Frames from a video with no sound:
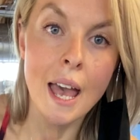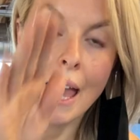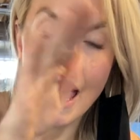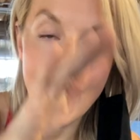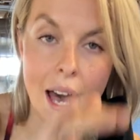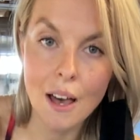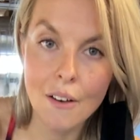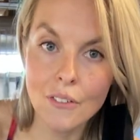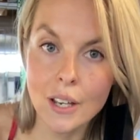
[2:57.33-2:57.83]

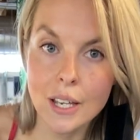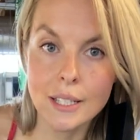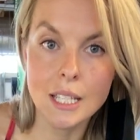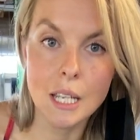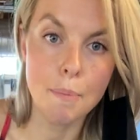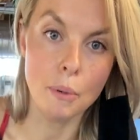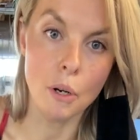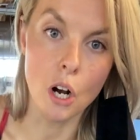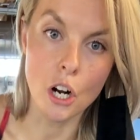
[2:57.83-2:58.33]
have a
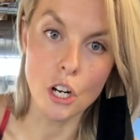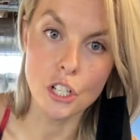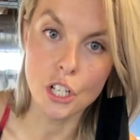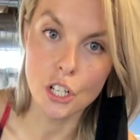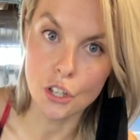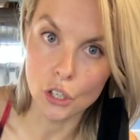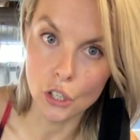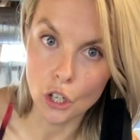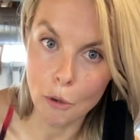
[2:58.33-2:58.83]
deeper arch
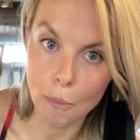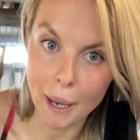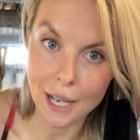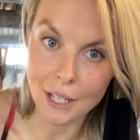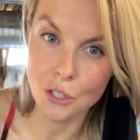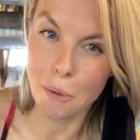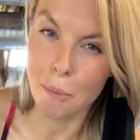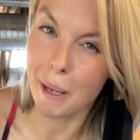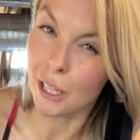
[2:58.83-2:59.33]
in their low
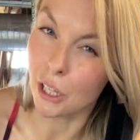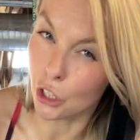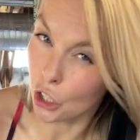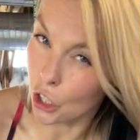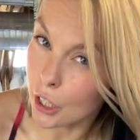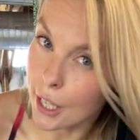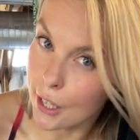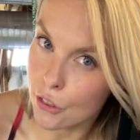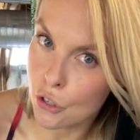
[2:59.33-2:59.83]
back, so it might
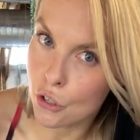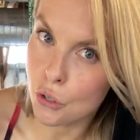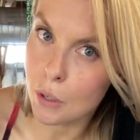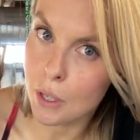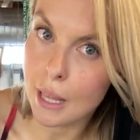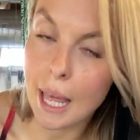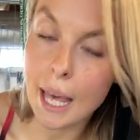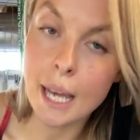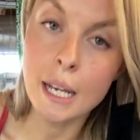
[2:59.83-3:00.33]
look like they're
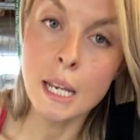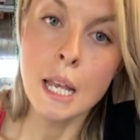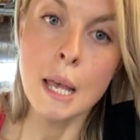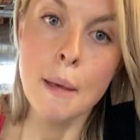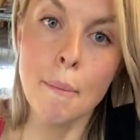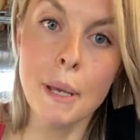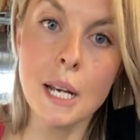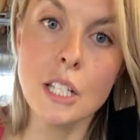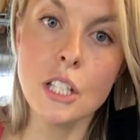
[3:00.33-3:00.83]
doing that,
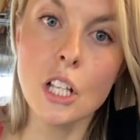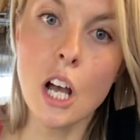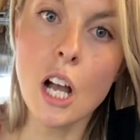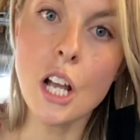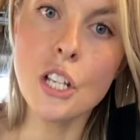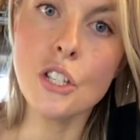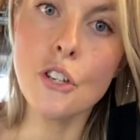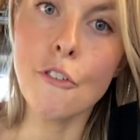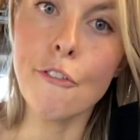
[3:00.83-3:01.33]
but as
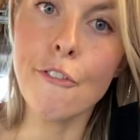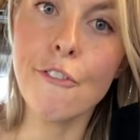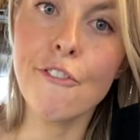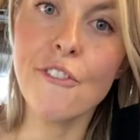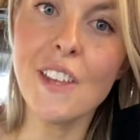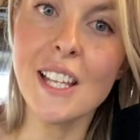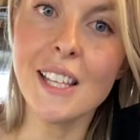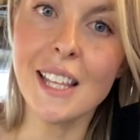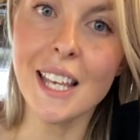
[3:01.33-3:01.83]
long as you're
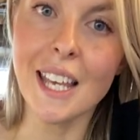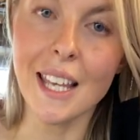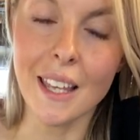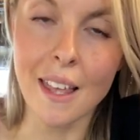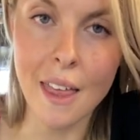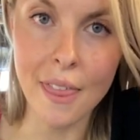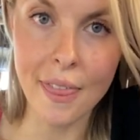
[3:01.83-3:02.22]
feeling